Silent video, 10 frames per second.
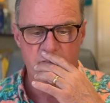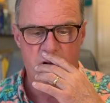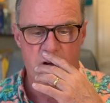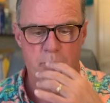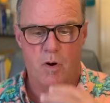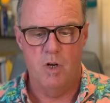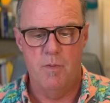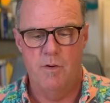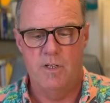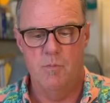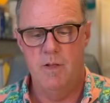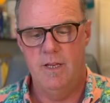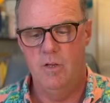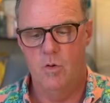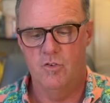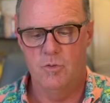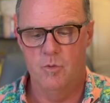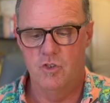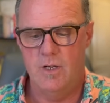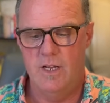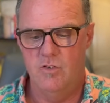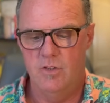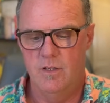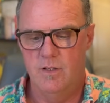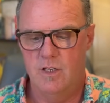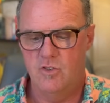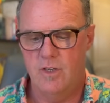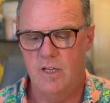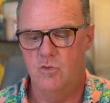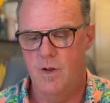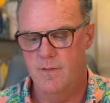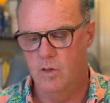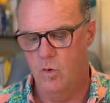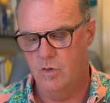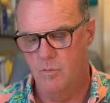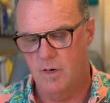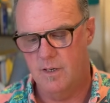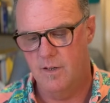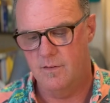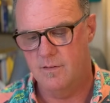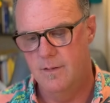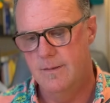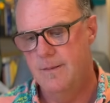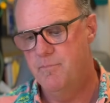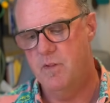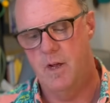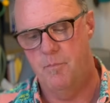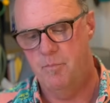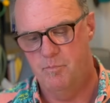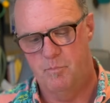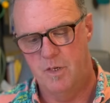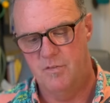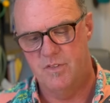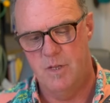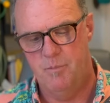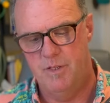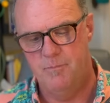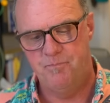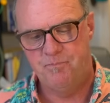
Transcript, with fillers: Uh, parliamentary committee, noticeable change in the exchange rate in the local markets. Uh, brief snippet.